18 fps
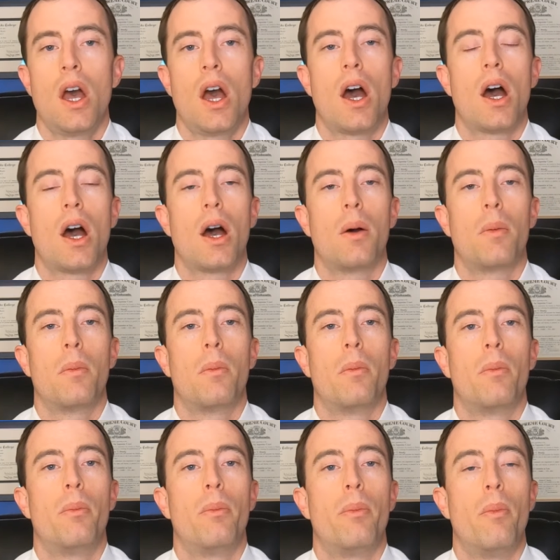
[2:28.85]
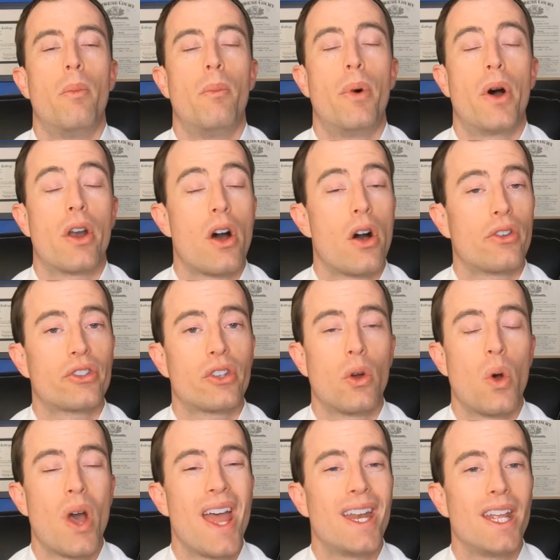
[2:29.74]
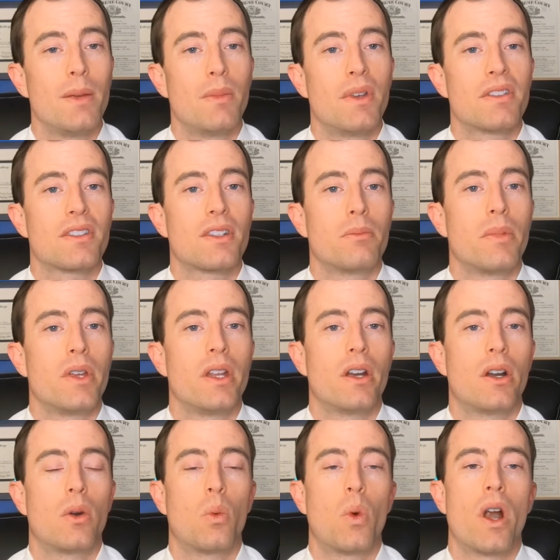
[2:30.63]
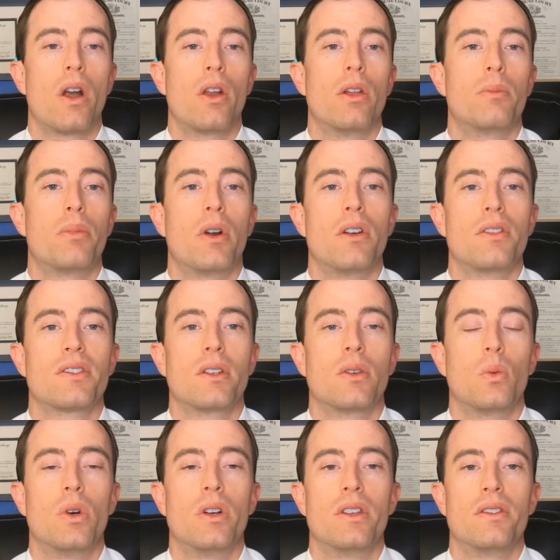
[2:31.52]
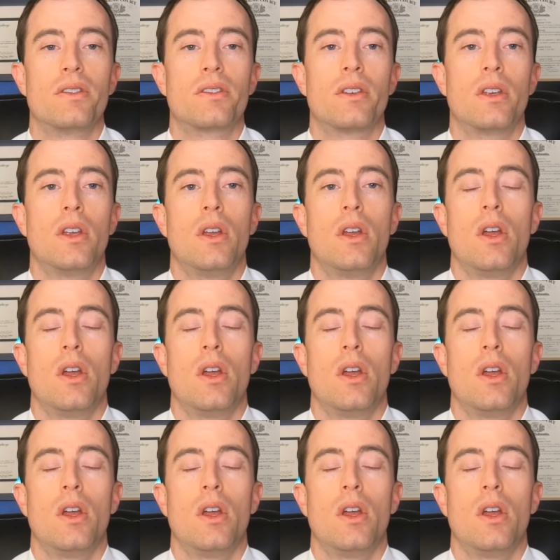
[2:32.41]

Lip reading: but also any misdemeanor where the person was